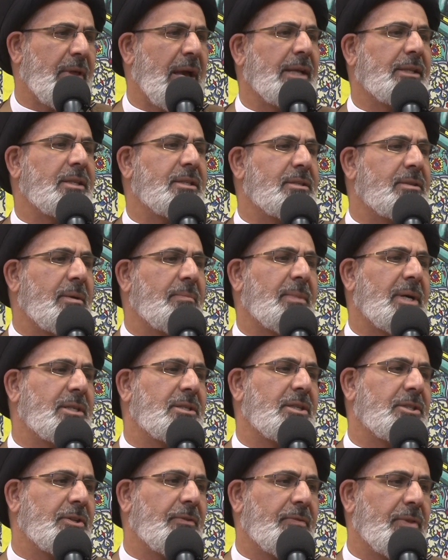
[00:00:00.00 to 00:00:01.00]
That is the
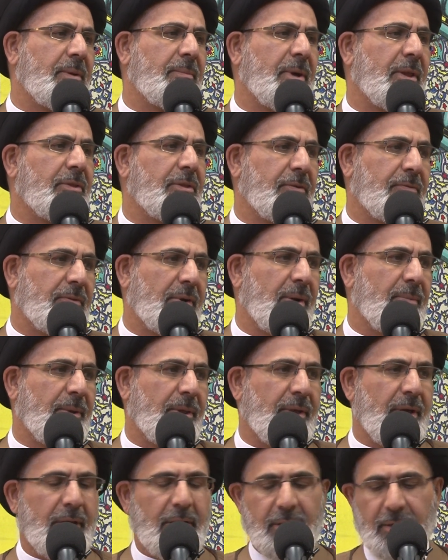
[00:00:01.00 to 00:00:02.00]
message of the month of
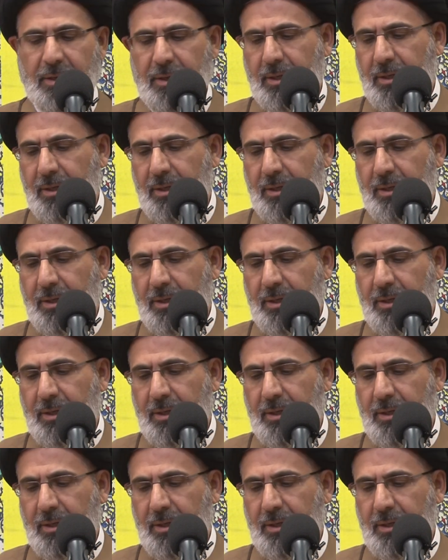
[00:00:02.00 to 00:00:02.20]
Ramadan.